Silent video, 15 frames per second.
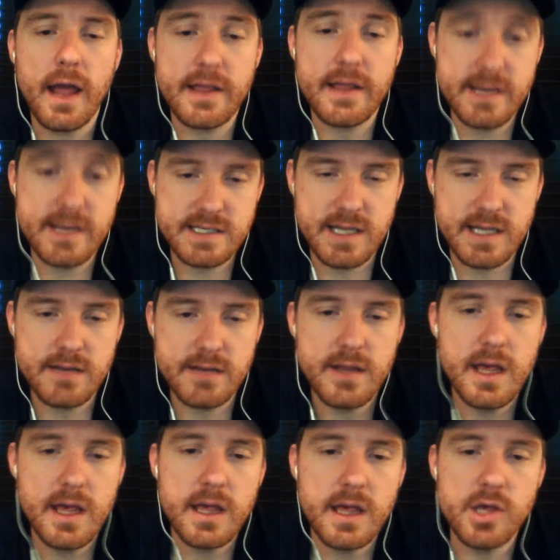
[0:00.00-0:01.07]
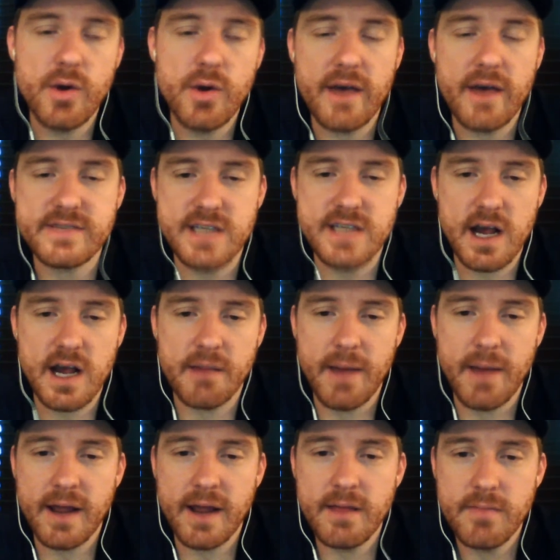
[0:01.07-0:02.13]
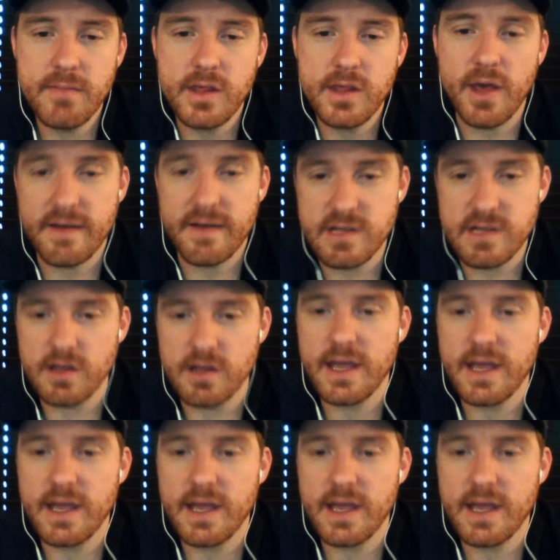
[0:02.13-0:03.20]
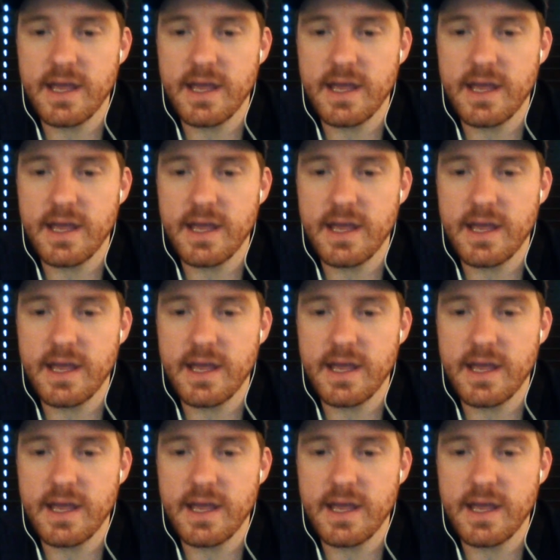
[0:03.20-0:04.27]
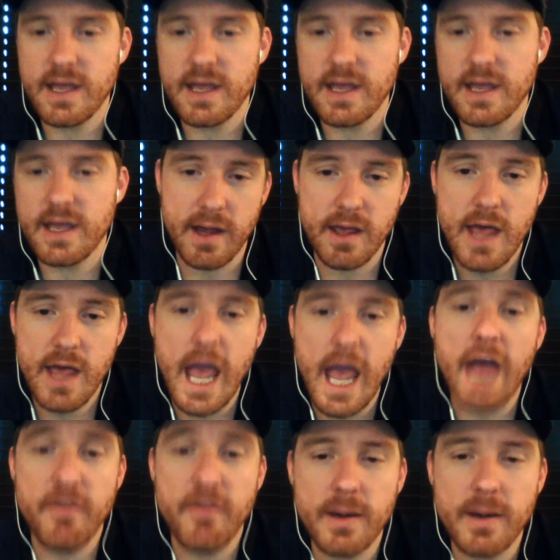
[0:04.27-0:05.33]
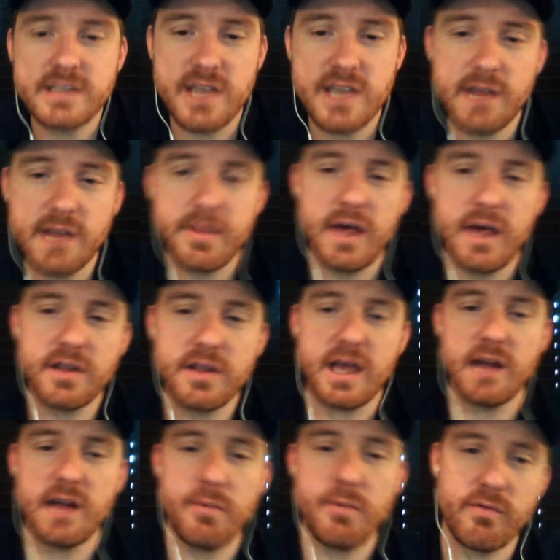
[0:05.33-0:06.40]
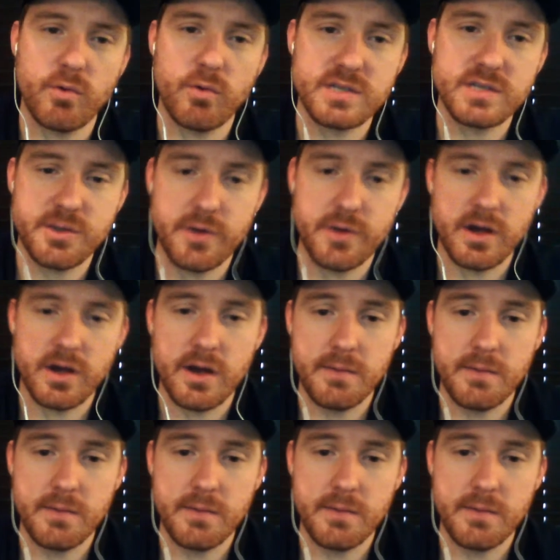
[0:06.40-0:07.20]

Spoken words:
said, you have to talk about it. You have to look at it. You have to be upfront with everybody. Everybody's got to be held accountable for what's going on.